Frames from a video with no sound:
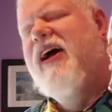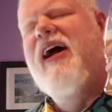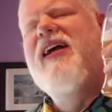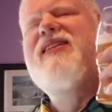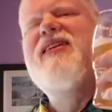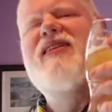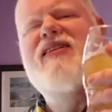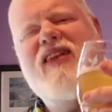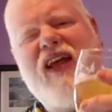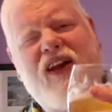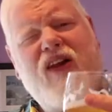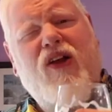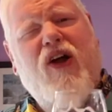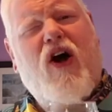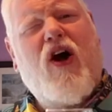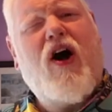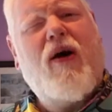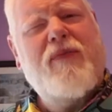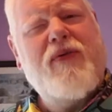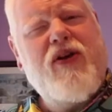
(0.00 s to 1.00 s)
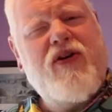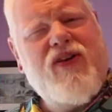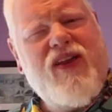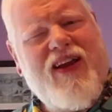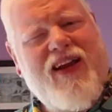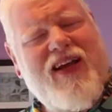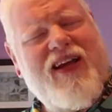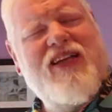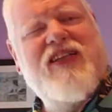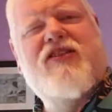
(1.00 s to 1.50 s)
It's a little hoppier
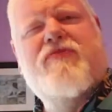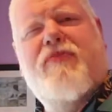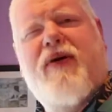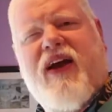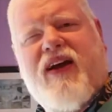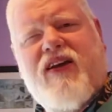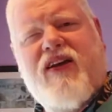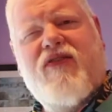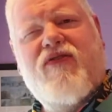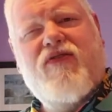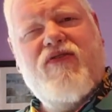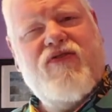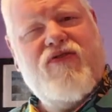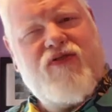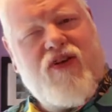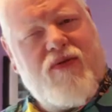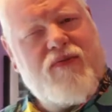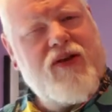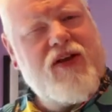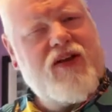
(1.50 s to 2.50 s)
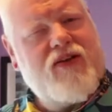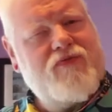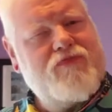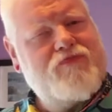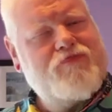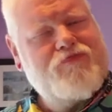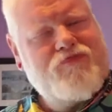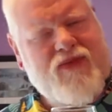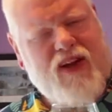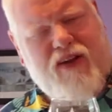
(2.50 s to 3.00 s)
than I expected from a
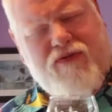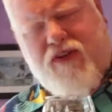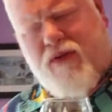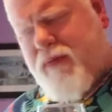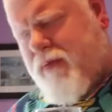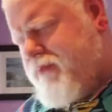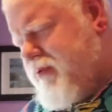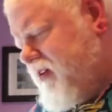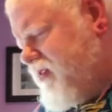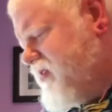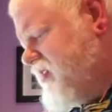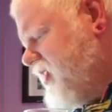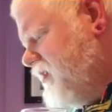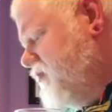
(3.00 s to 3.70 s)
Pils.